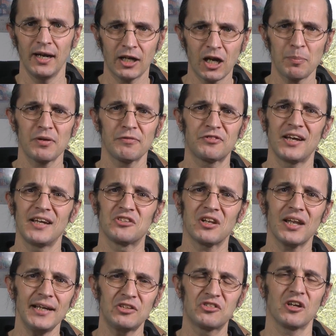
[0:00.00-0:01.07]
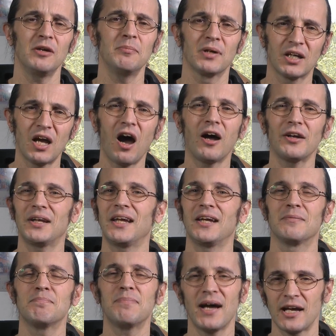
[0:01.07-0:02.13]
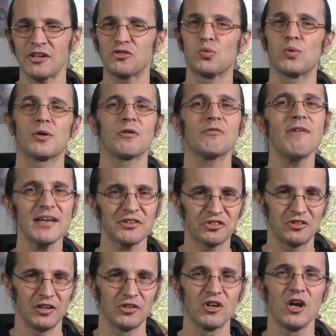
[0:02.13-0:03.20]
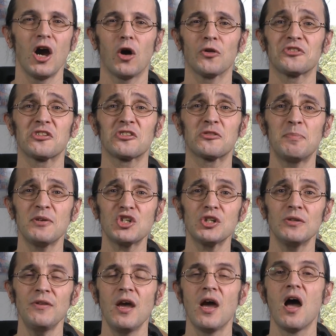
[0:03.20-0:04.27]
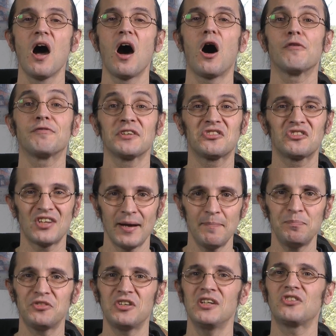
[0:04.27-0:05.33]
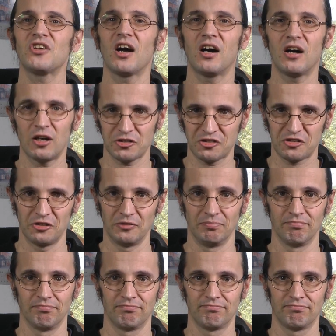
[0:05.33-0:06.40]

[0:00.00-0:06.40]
A couple of days later, McCartney and Best were arrested on suspicion of attempted arson.